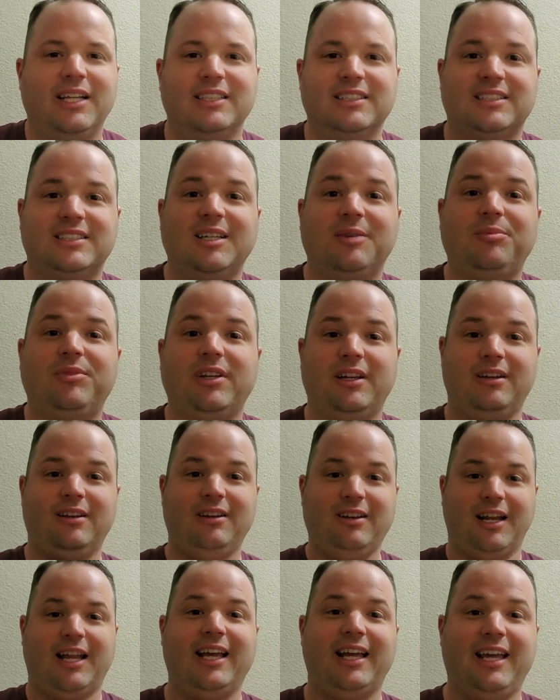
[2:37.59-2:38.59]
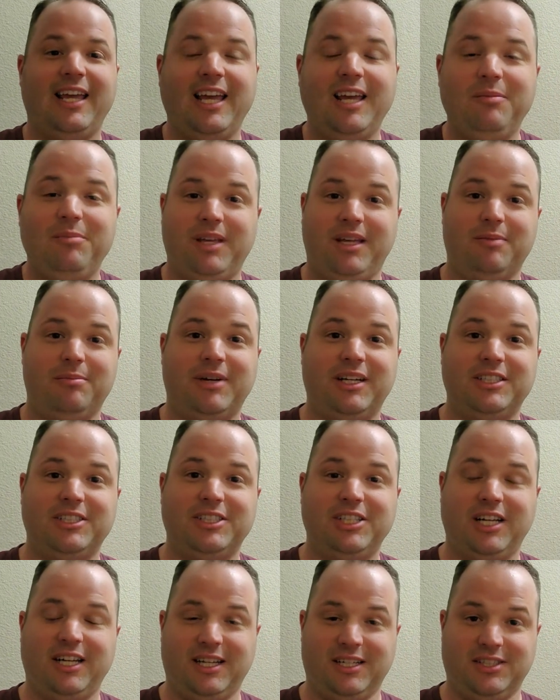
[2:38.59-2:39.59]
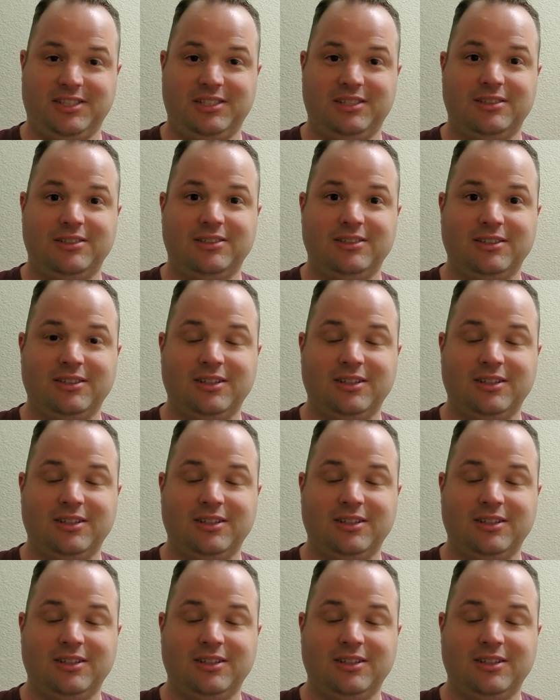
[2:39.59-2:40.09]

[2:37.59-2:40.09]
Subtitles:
and something, like, hit me in my chest,